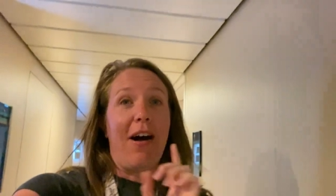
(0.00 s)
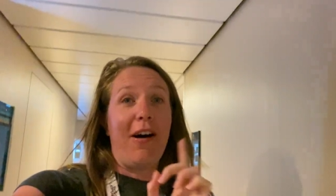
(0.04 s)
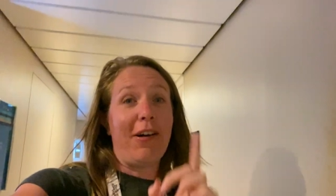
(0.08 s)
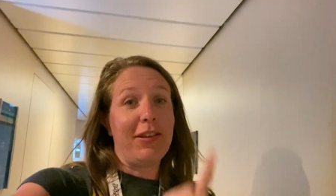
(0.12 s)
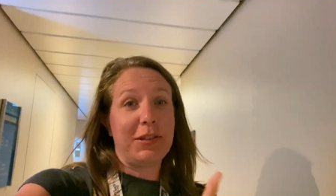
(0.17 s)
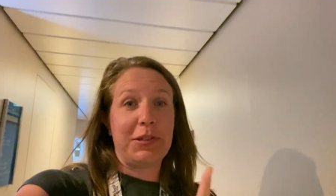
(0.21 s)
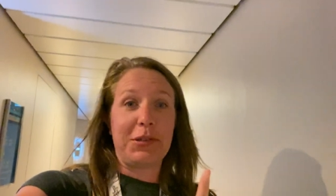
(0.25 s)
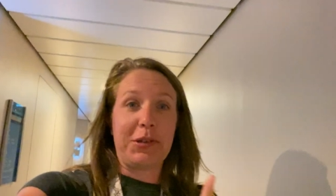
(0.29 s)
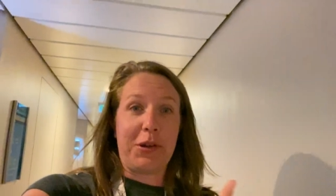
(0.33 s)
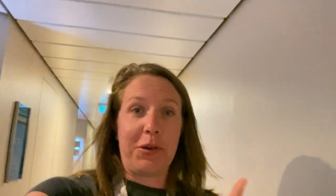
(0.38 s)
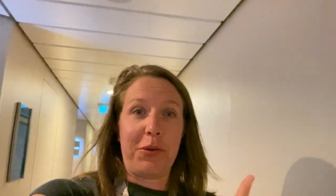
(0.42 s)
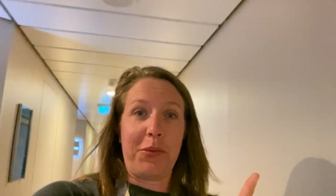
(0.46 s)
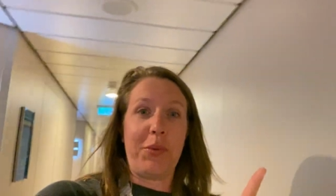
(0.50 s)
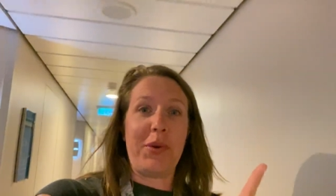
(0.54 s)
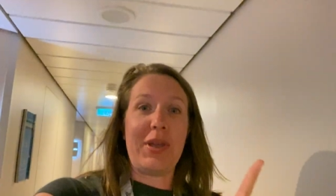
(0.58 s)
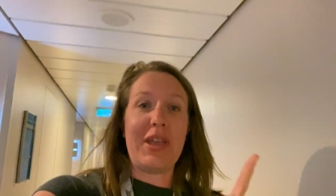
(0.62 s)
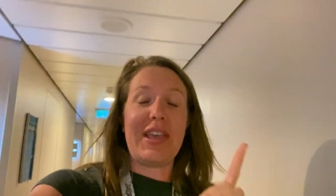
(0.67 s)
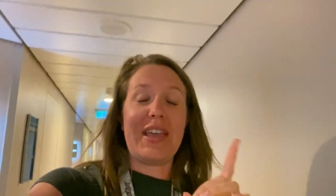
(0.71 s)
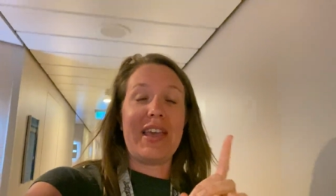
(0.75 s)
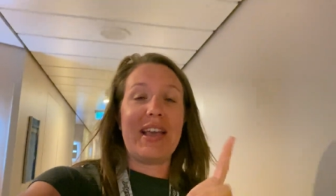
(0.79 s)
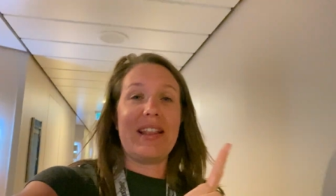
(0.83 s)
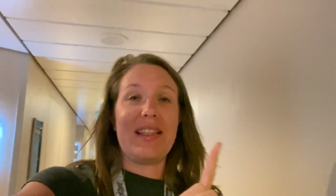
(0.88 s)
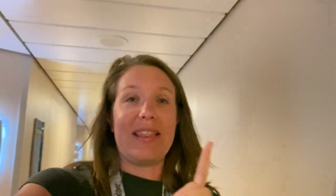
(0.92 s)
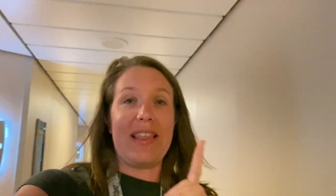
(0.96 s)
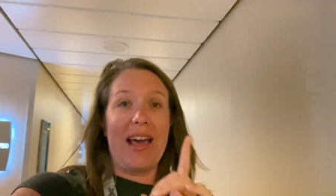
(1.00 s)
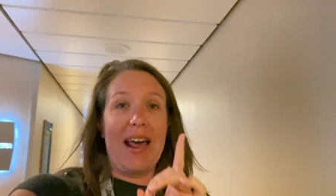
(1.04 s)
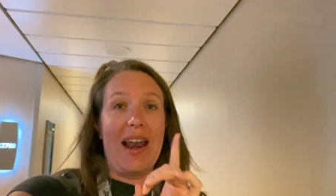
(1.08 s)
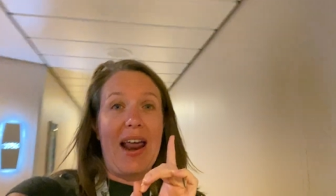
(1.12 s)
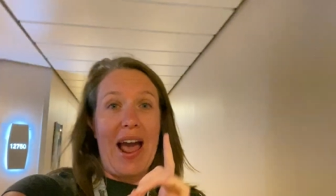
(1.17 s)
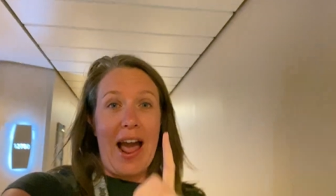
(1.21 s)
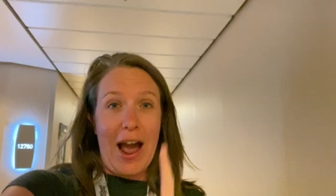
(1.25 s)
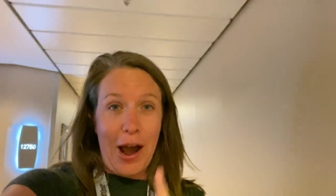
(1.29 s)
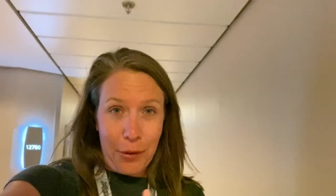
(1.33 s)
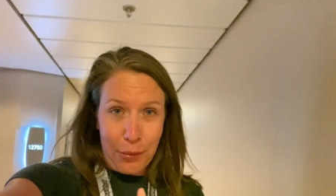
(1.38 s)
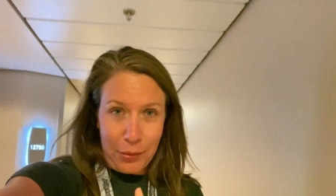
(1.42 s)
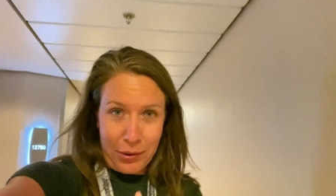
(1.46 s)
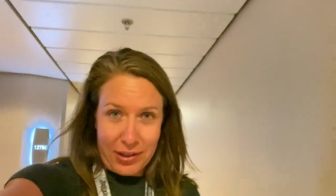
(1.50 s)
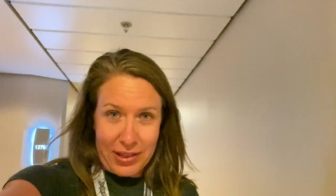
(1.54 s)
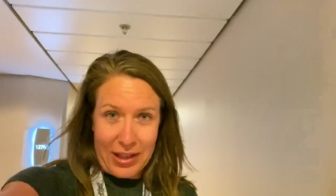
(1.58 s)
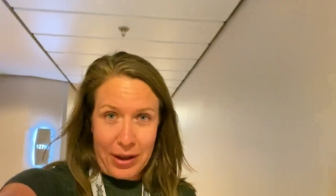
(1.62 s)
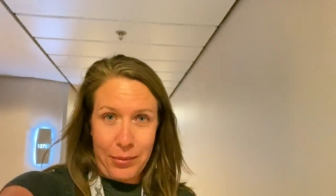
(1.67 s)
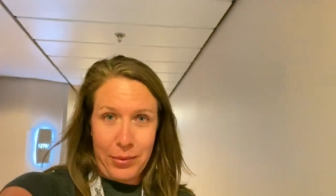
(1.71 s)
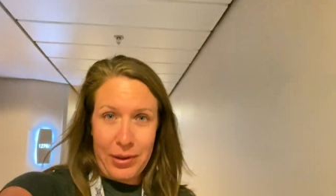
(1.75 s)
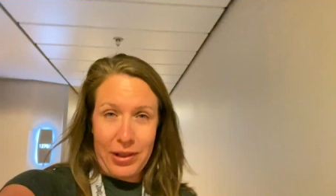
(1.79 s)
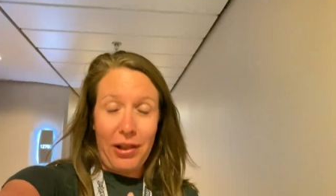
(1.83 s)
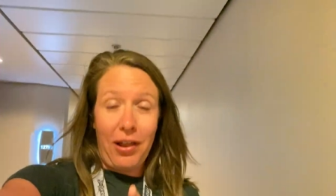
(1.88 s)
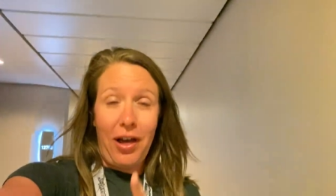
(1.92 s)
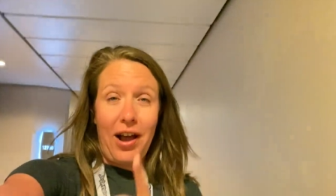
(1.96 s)
Also, we get that hour that
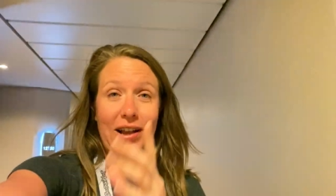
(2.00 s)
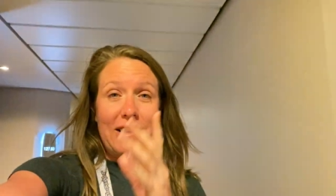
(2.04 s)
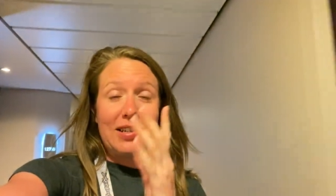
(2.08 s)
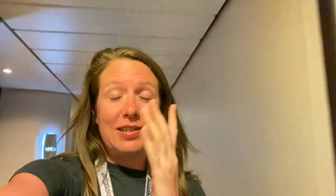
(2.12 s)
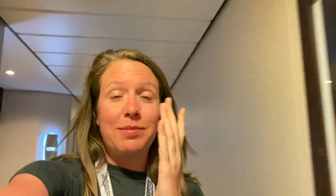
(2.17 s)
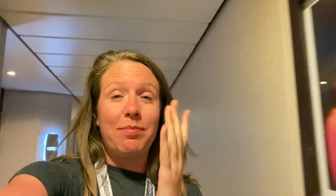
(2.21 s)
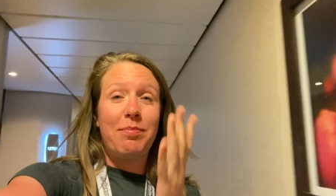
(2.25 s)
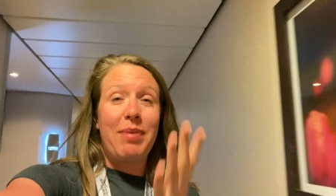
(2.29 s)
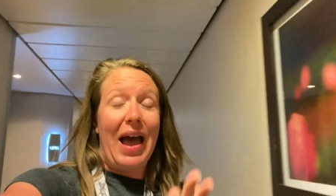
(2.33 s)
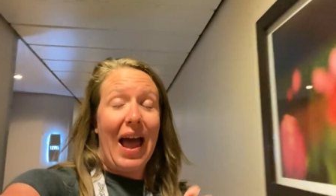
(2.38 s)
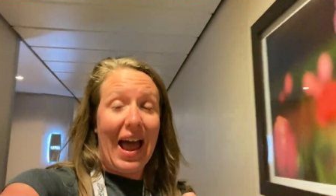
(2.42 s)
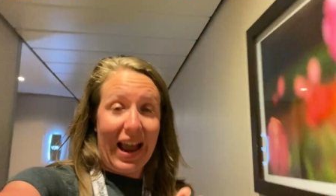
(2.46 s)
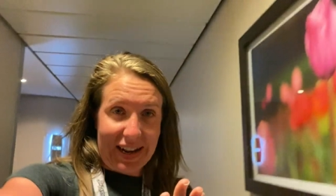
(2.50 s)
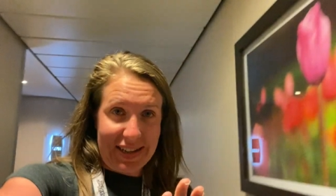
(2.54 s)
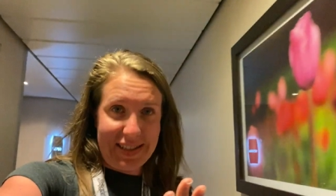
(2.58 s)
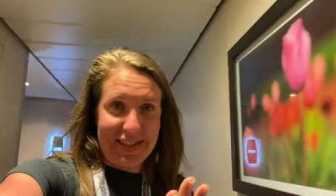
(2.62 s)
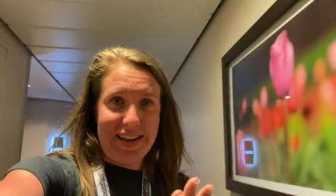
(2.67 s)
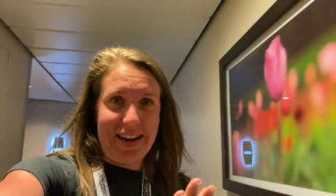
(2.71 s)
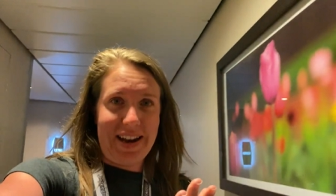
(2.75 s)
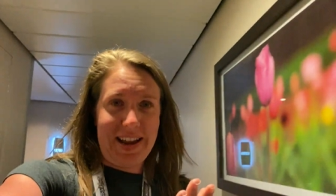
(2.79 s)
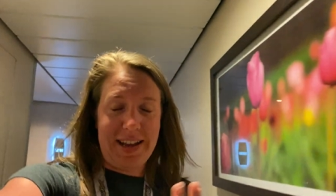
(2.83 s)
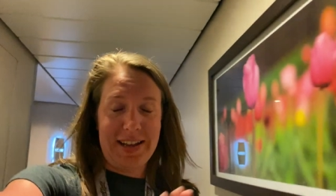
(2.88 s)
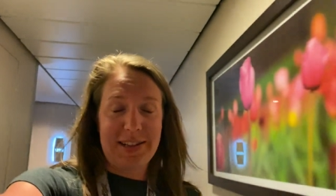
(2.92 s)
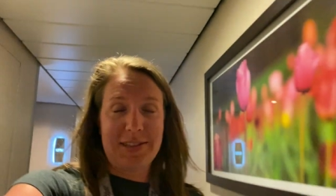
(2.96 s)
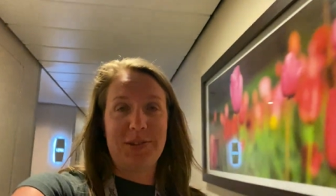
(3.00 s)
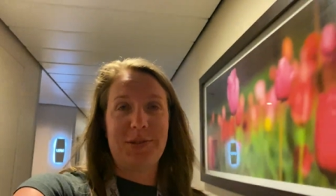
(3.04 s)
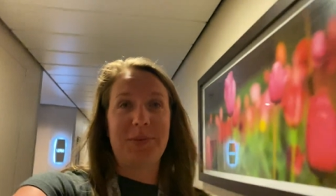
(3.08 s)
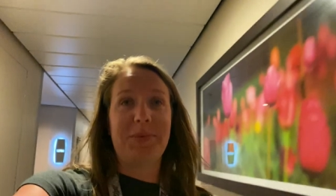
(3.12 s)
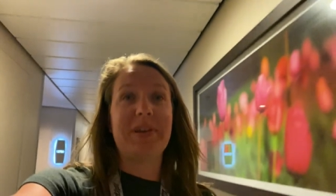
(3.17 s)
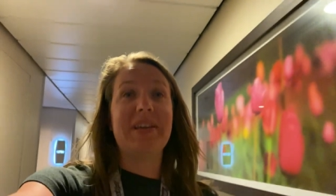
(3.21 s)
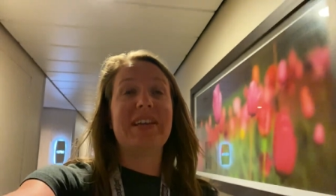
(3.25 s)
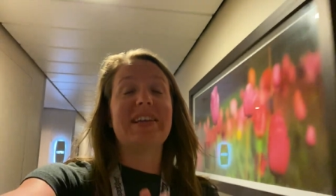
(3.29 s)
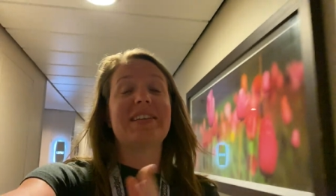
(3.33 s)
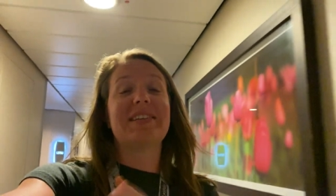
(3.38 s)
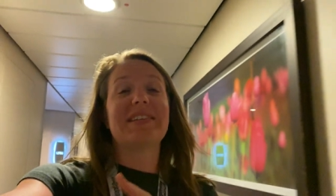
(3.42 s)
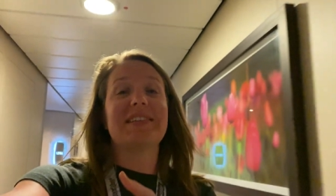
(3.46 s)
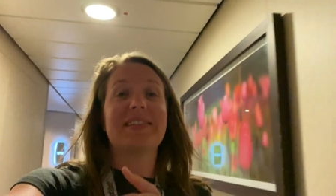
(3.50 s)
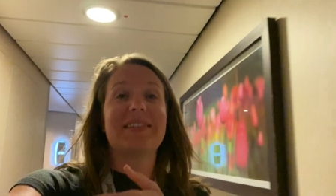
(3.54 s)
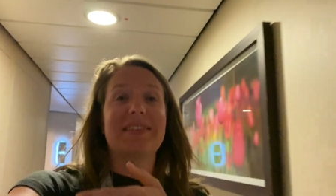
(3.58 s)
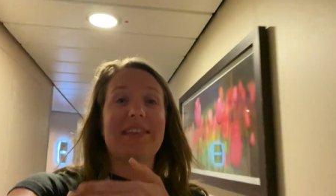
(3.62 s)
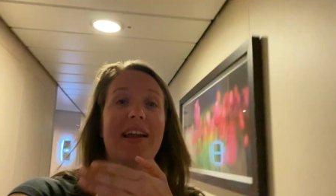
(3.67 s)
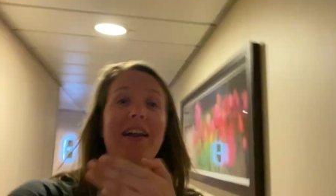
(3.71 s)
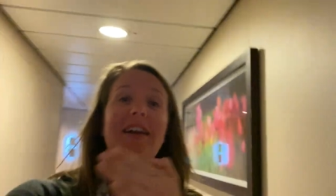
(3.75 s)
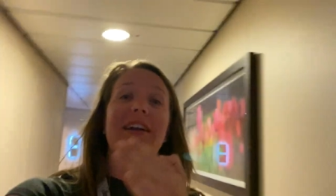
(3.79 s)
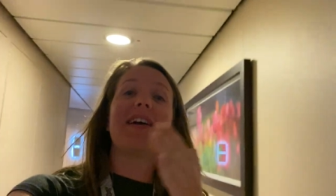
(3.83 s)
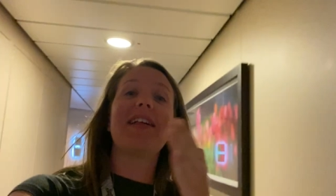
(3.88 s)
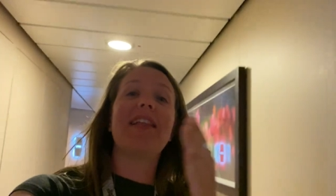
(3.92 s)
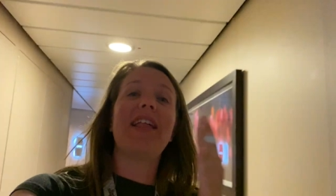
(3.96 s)
we lost back tonight, so we get to
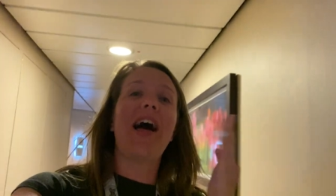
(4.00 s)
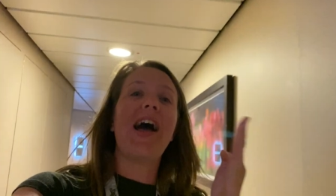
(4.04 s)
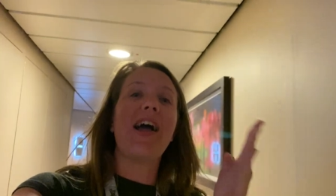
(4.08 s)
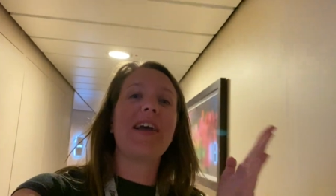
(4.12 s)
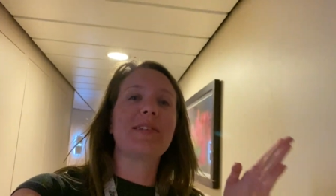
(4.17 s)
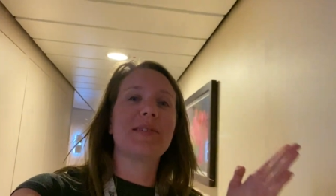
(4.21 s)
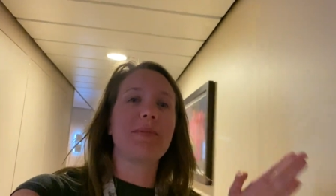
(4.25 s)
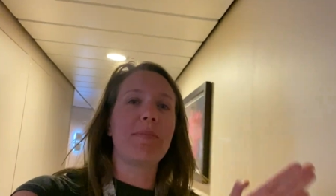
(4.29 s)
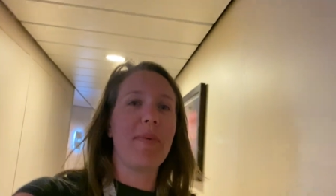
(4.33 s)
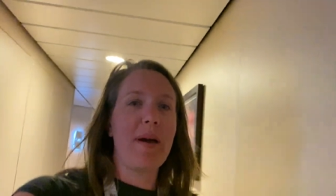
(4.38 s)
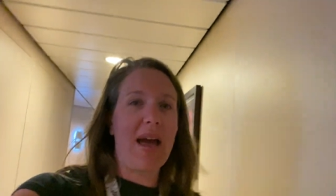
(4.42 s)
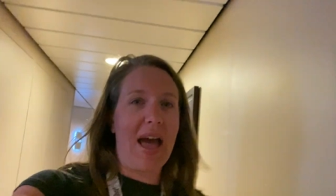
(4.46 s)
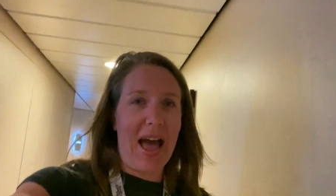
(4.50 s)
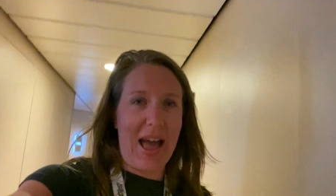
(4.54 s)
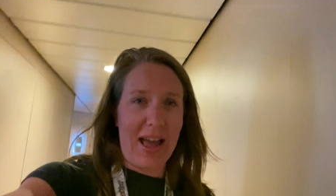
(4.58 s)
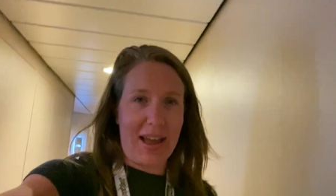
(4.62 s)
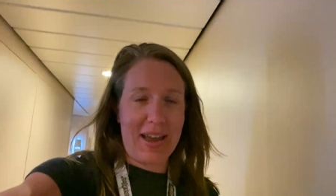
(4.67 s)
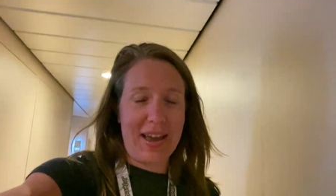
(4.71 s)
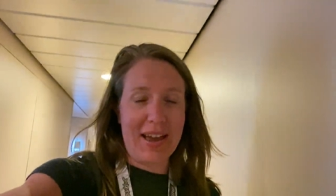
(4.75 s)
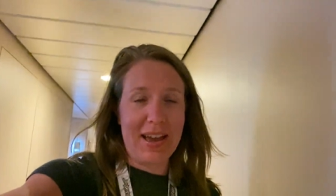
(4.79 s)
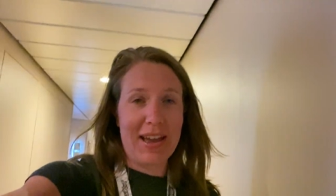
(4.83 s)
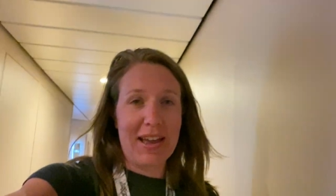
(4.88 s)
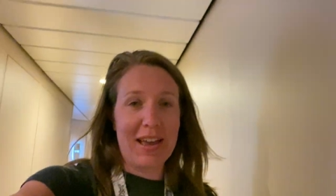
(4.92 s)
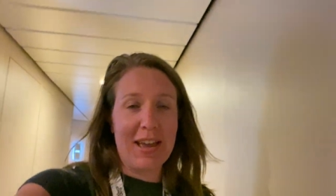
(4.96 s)
set our clocks back.